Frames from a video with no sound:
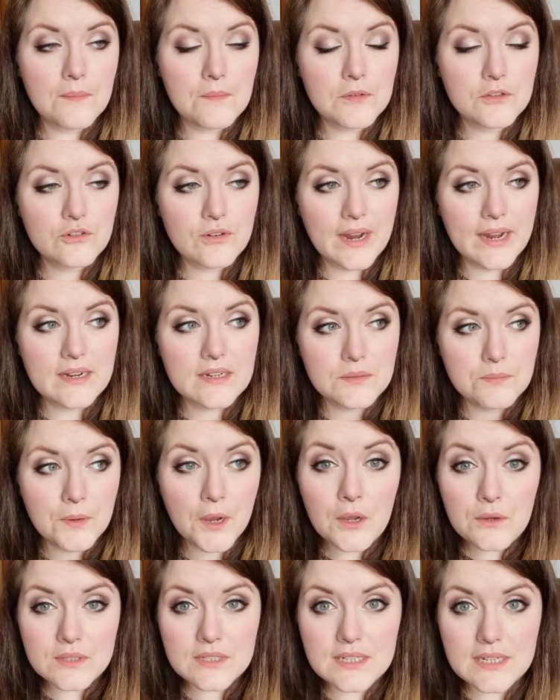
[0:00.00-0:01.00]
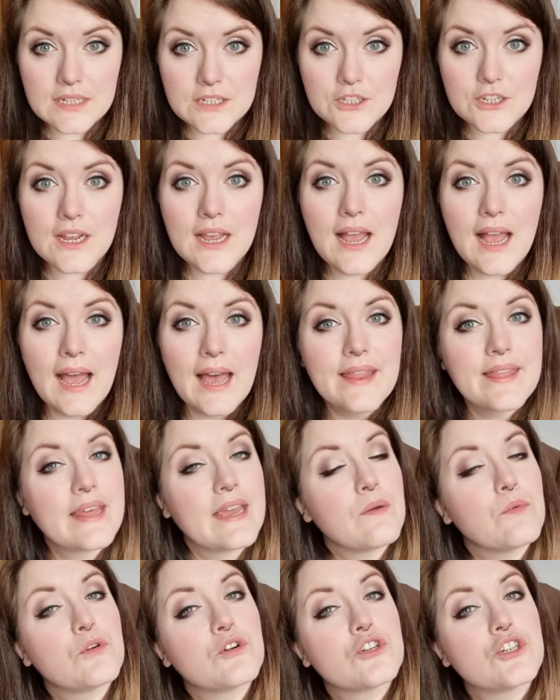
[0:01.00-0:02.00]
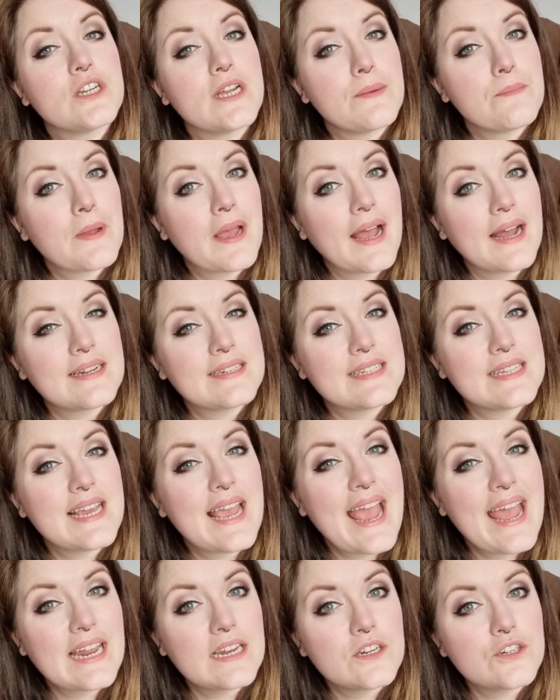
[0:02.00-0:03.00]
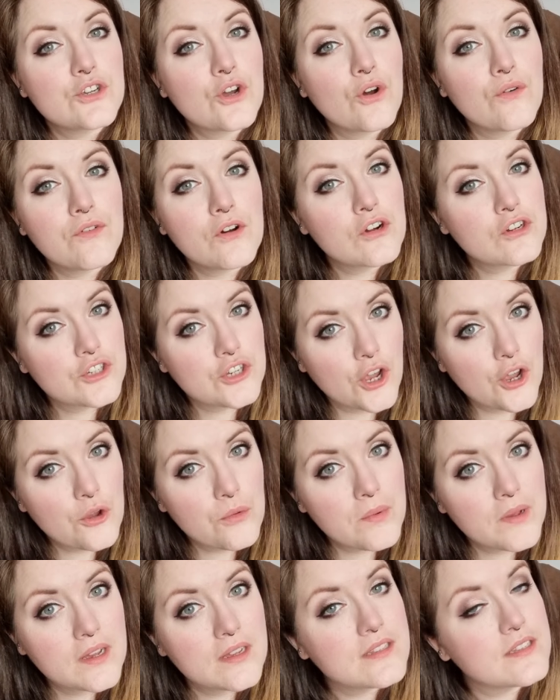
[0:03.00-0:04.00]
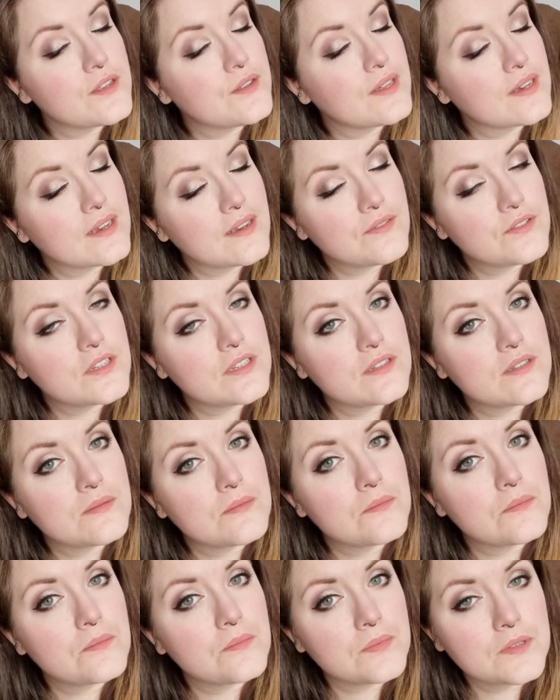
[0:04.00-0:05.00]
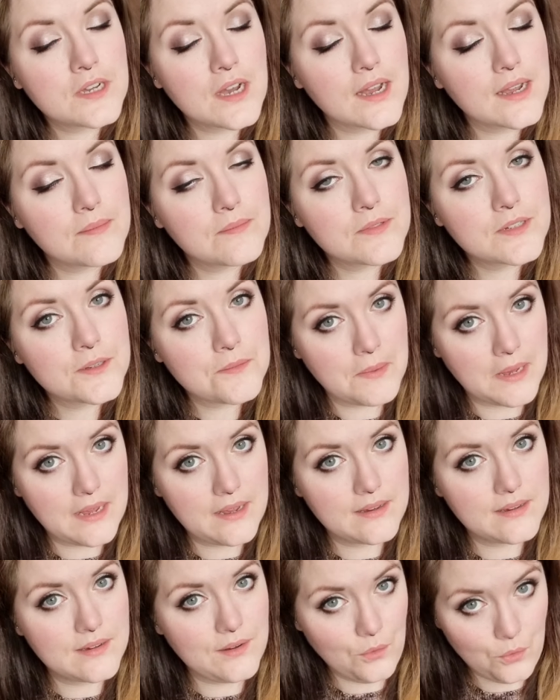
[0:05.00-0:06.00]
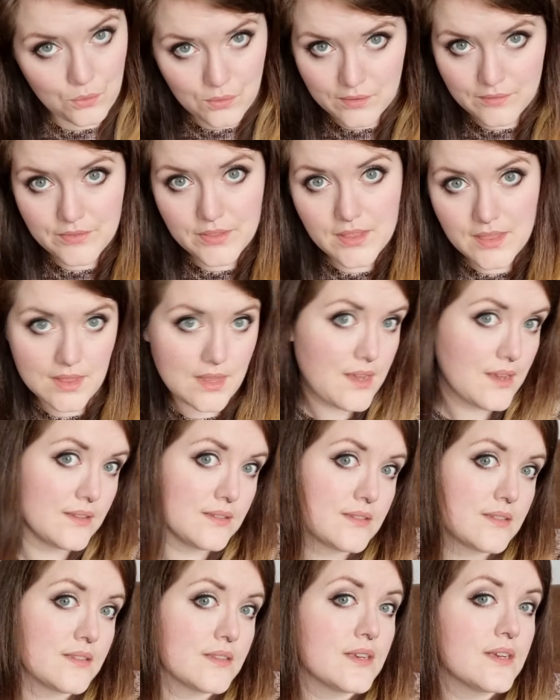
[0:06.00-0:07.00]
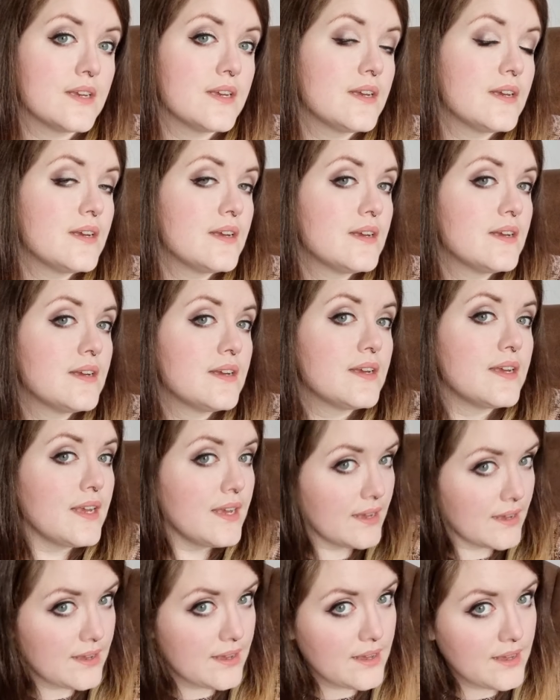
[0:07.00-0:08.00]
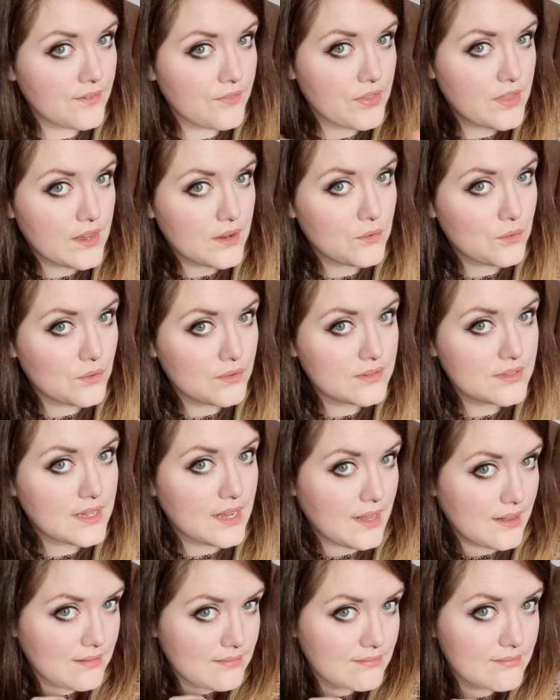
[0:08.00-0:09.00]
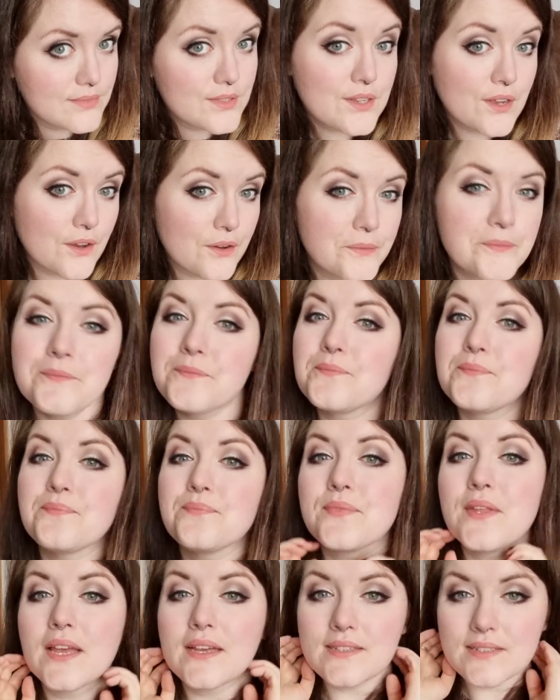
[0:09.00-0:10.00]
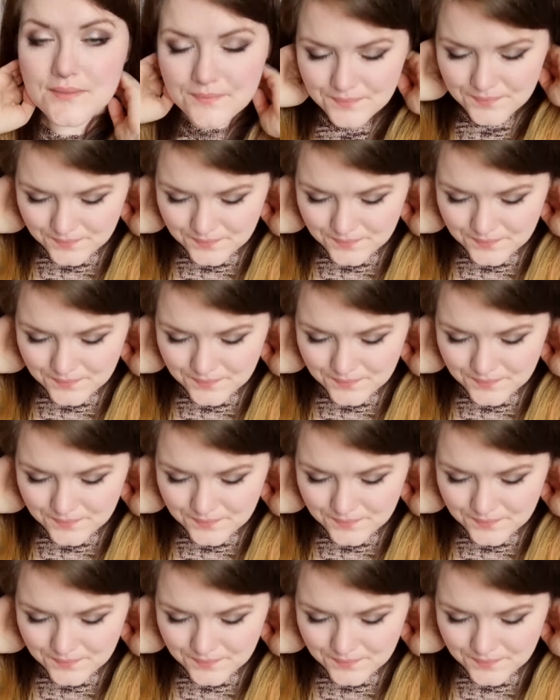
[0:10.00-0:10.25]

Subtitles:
tracked postage, and they will ship at the end of October. So that gives us time to make all of the things if they all sell. So yes.